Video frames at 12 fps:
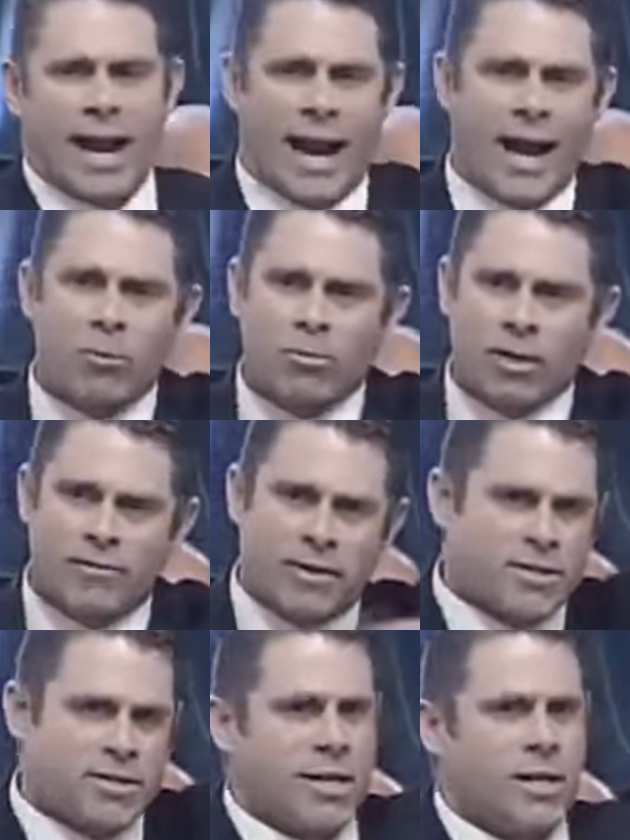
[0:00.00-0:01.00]
and I don't believe that
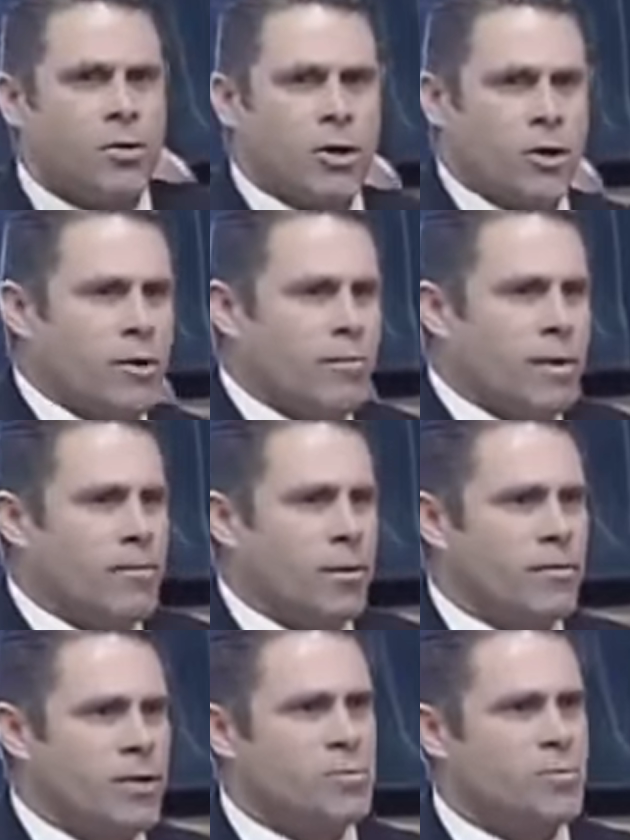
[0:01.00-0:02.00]
a single current member
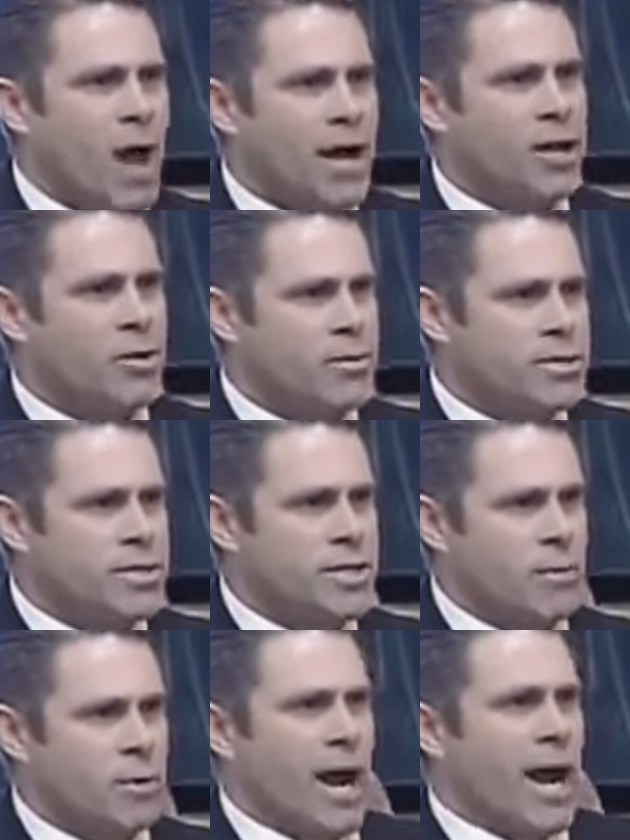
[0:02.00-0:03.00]
of this body who is a
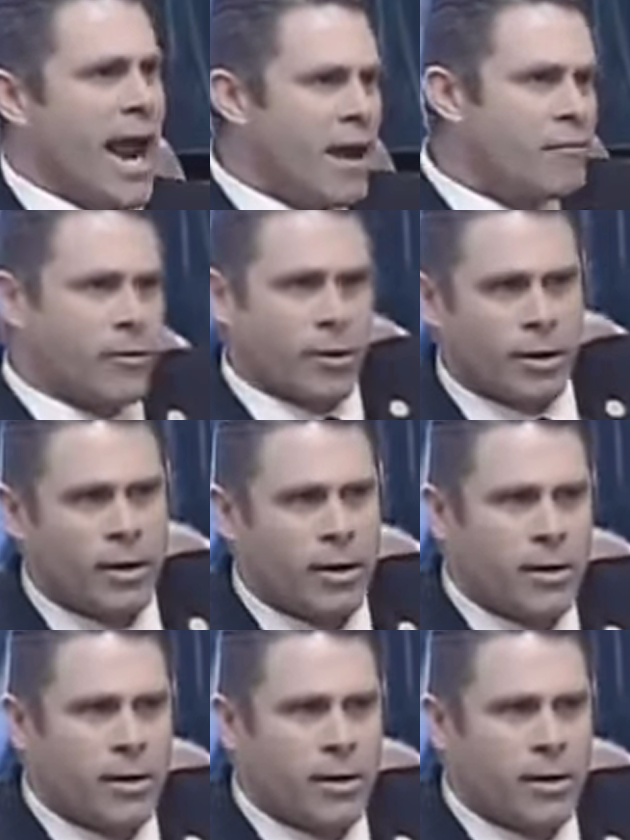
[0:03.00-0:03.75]
Democrat ever